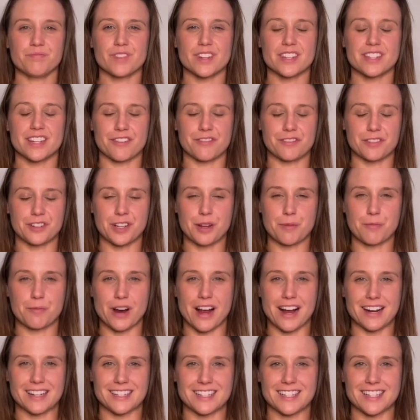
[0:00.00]
Definitely a
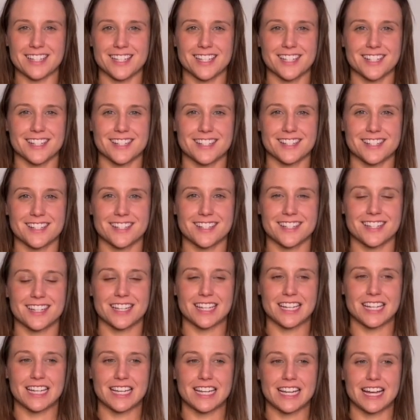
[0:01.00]
practice.
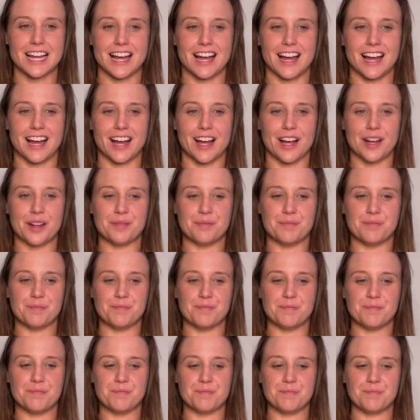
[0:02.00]
I
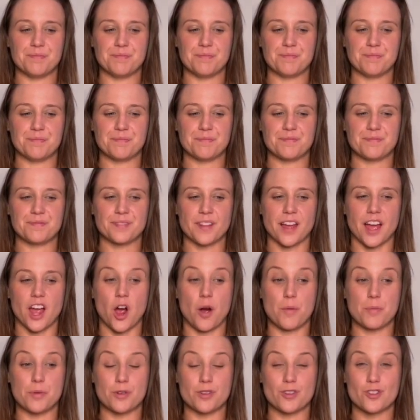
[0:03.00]

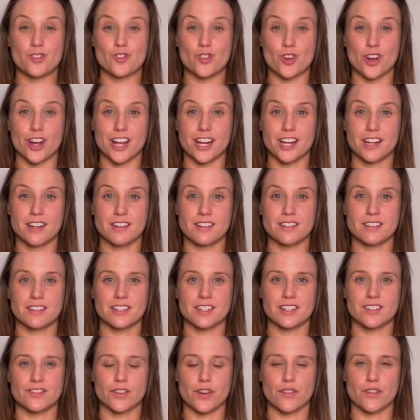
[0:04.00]
hope you enjoyed.
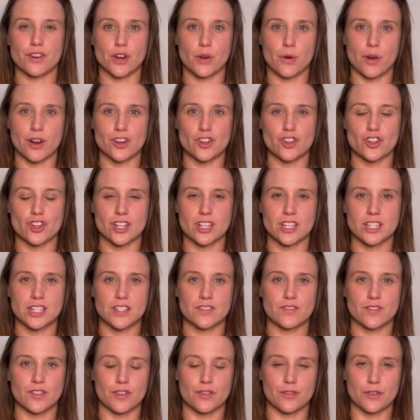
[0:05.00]
If you have any questions,
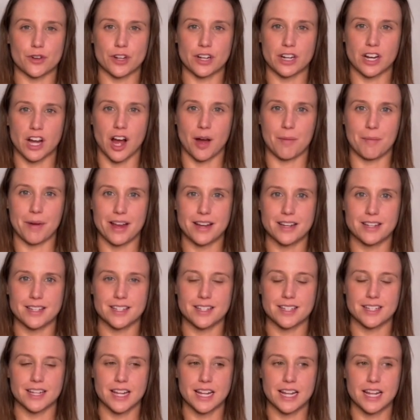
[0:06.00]
feel free to
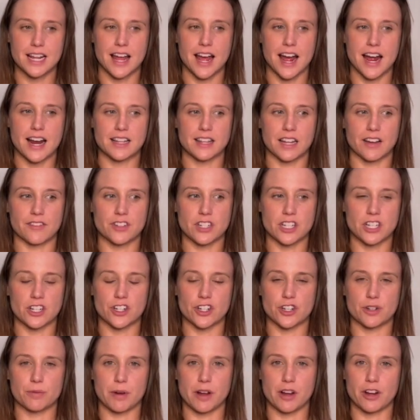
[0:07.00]
comment. I'd love to
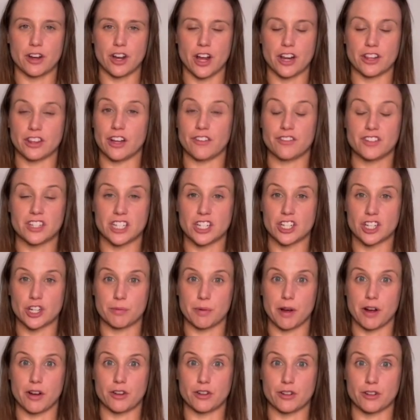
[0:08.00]
hear
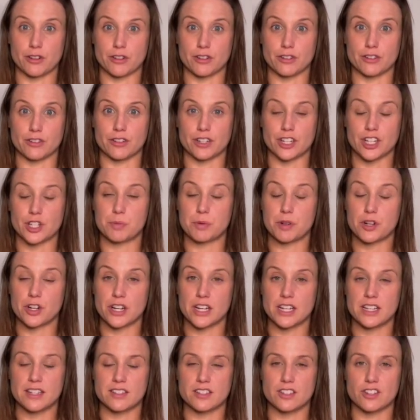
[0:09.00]
about your
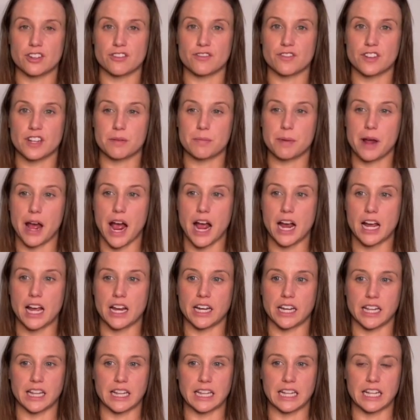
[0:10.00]
experience and your feedback,
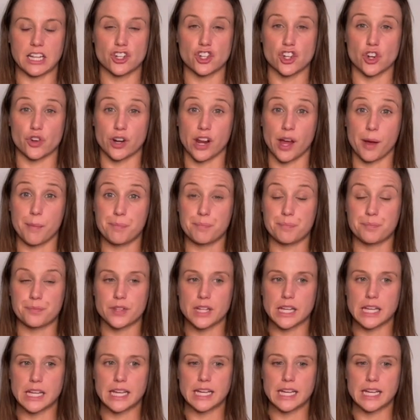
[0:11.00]
anything that showed up.